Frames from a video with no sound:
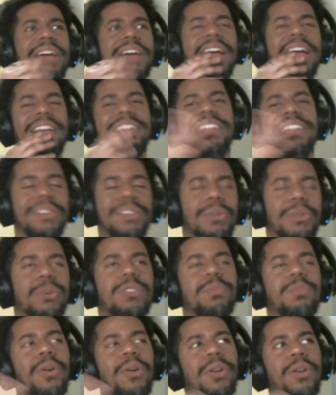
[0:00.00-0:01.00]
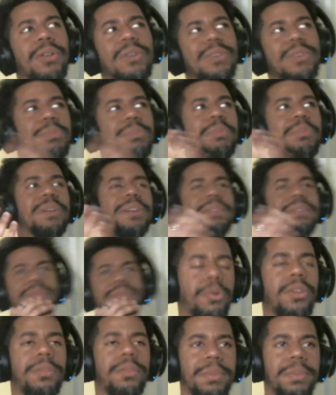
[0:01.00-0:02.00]
Again, no spoilers, but
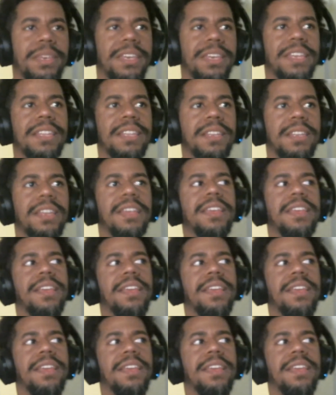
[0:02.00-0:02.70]
point being,